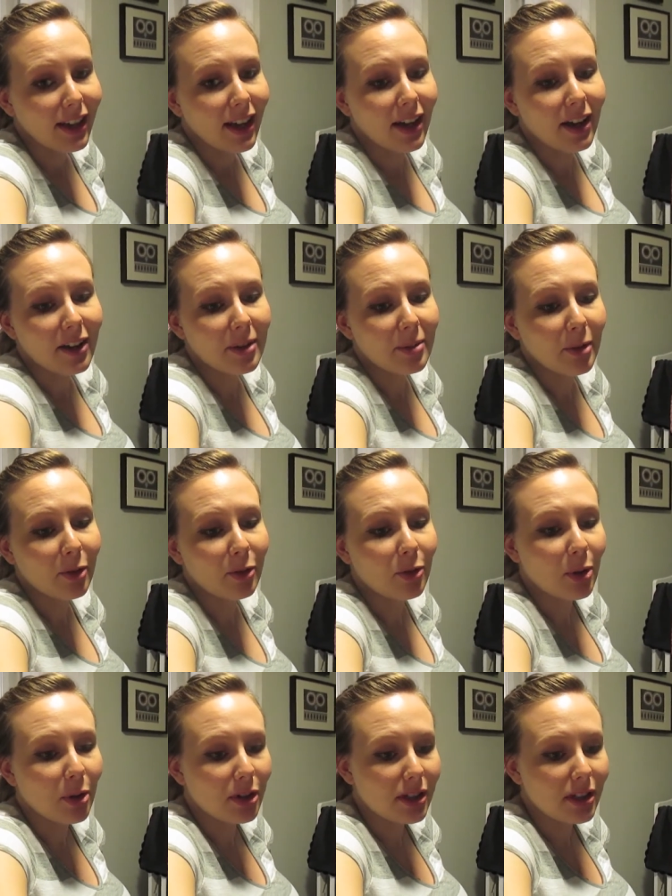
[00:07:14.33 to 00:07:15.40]
Um, of
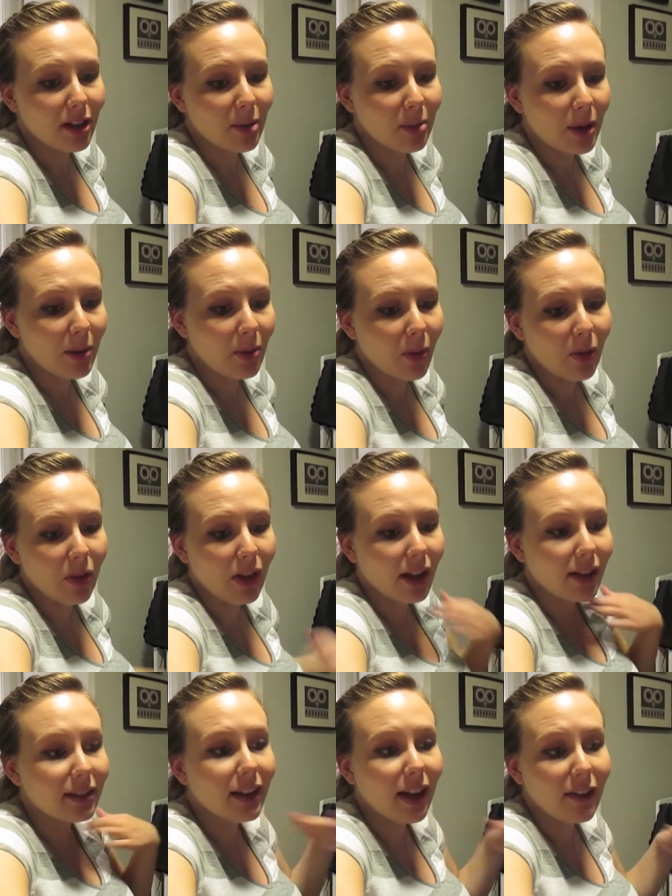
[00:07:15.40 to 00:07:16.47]
course, there are people
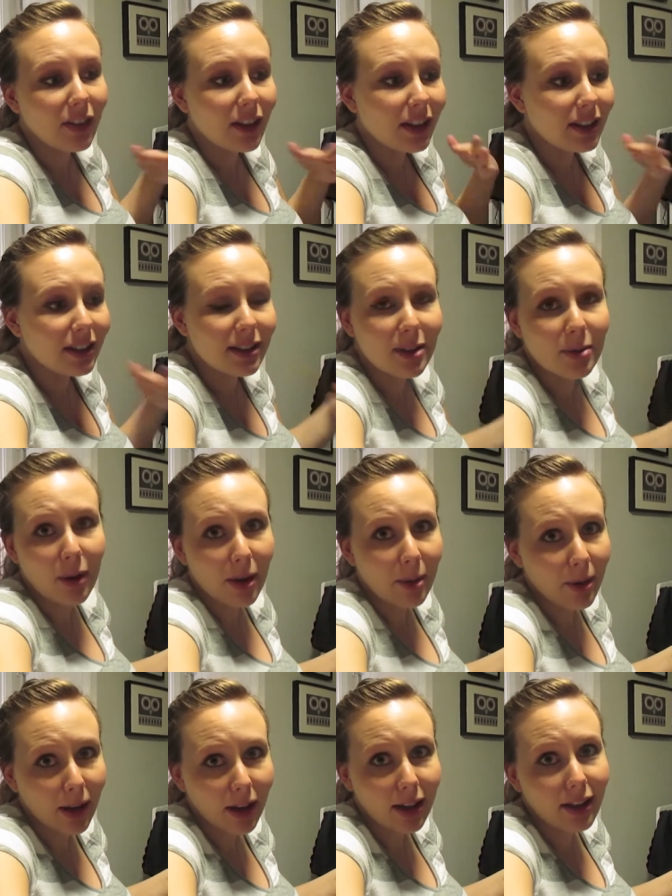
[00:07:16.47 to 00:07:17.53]
that love it and swear
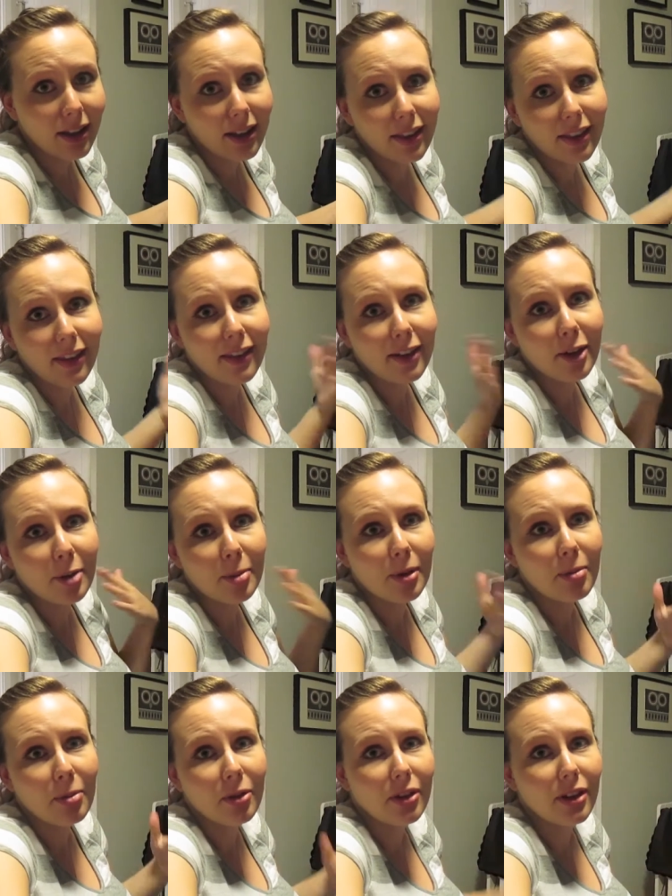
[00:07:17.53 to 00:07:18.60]
by it, and then there are
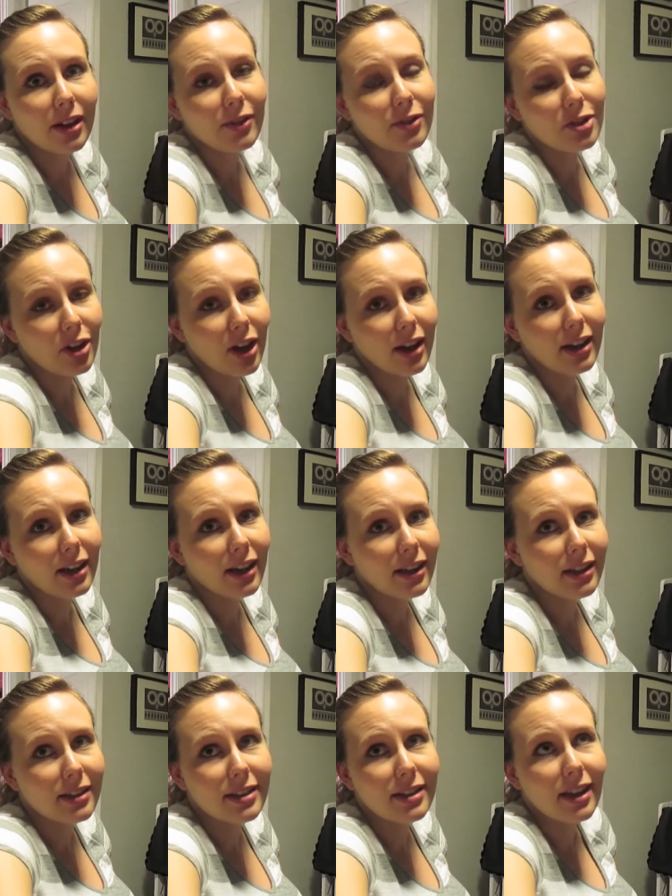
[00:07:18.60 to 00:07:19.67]
people that have tried it
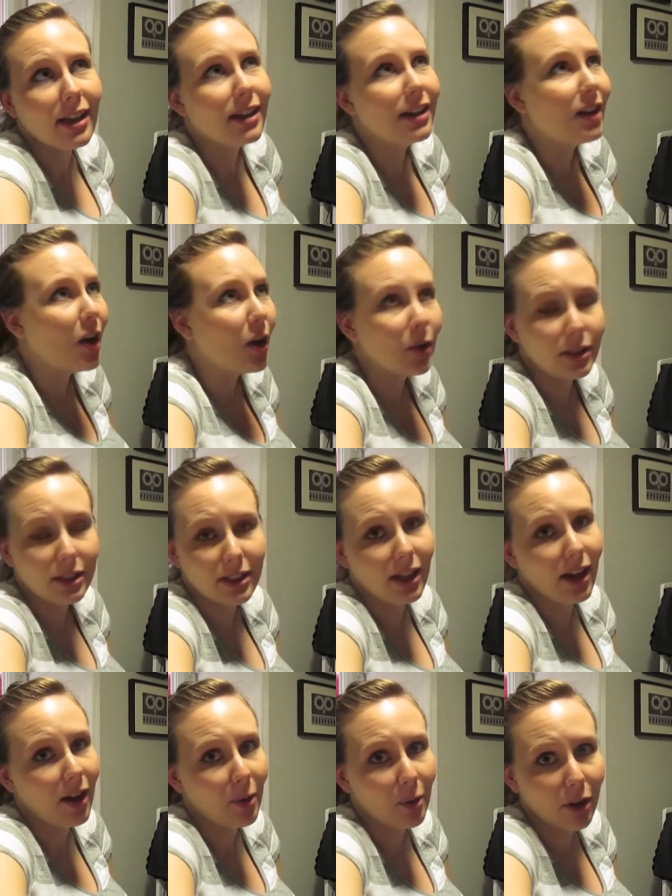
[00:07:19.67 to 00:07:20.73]
and say, no, it did
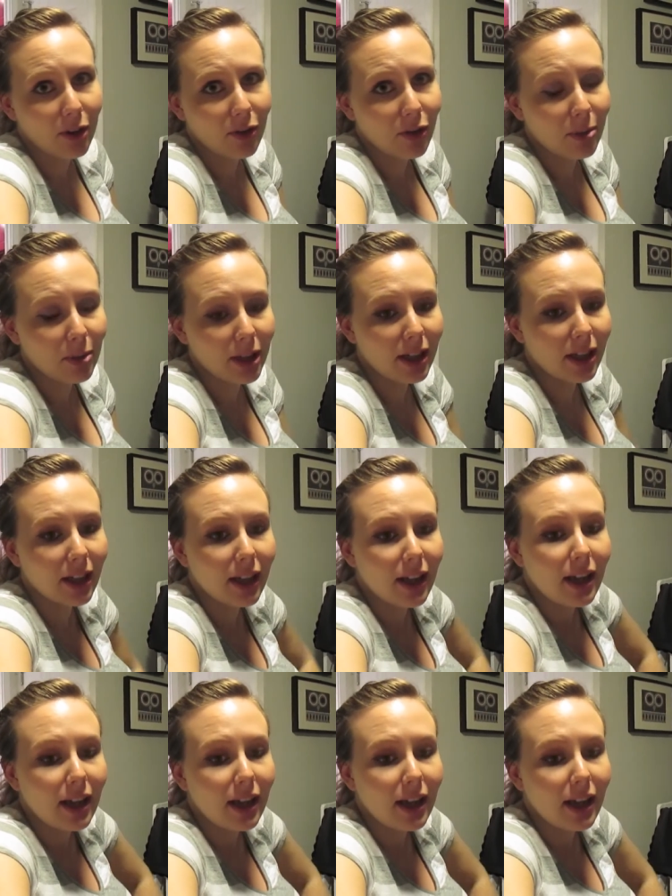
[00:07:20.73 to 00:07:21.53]
not work for me.